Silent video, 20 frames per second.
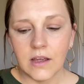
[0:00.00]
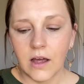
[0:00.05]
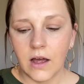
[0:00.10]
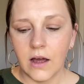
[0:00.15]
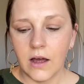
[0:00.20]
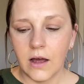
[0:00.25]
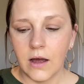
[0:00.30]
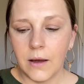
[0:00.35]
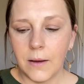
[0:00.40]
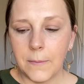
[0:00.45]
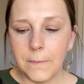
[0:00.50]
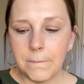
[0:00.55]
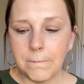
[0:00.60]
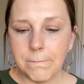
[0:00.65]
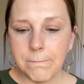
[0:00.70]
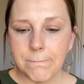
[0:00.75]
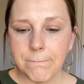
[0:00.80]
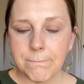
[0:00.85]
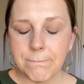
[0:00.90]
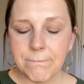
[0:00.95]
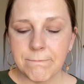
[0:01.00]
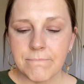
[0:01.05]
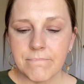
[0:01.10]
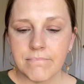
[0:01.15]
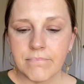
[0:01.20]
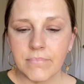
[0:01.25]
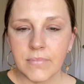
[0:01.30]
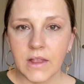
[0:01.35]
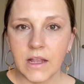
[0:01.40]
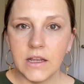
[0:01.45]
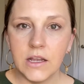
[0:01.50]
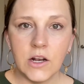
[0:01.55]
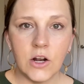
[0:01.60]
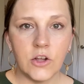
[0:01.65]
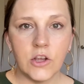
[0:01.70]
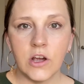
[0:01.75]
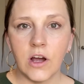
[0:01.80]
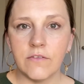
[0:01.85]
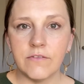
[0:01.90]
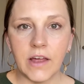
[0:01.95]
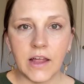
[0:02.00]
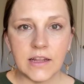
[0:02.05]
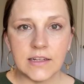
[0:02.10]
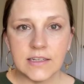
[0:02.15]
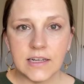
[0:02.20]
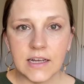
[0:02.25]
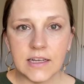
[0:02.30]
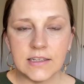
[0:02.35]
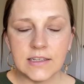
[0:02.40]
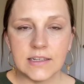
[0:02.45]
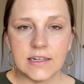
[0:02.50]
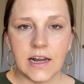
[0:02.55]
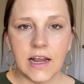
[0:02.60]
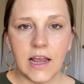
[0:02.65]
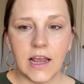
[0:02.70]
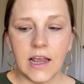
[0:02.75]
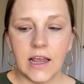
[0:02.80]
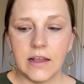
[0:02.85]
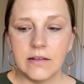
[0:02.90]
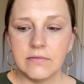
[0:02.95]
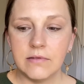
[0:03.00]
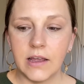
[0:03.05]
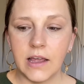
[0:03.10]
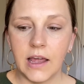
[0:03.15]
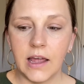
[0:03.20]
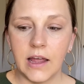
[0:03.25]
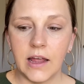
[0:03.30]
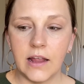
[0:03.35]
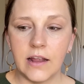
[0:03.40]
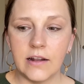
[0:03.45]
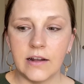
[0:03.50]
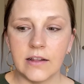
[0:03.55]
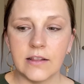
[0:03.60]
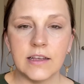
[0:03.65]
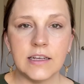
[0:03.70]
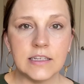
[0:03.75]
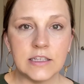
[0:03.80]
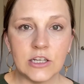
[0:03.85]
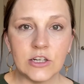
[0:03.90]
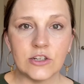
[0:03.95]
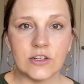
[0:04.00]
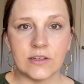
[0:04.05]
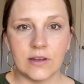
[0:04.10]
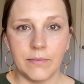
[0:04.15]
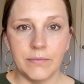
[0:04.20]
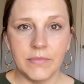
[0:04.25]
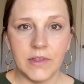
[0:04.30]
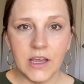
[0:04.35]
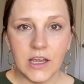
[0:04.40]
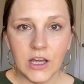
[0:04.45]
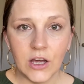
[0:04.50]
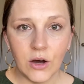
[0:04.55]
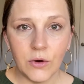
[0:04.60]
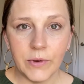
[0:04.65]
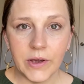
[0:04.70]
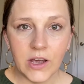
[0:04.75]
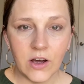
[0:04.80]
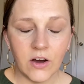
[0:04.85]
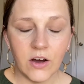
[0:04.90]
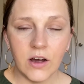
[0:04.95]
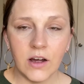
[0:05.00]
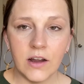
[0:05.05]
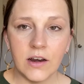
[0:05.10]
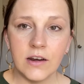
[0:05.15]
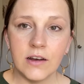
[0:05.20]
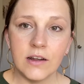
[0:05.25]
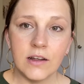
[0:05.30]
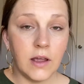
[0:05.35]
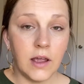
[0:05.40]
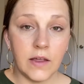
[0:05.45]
Um, you know, you got Valentine's Day and at least there's something going on.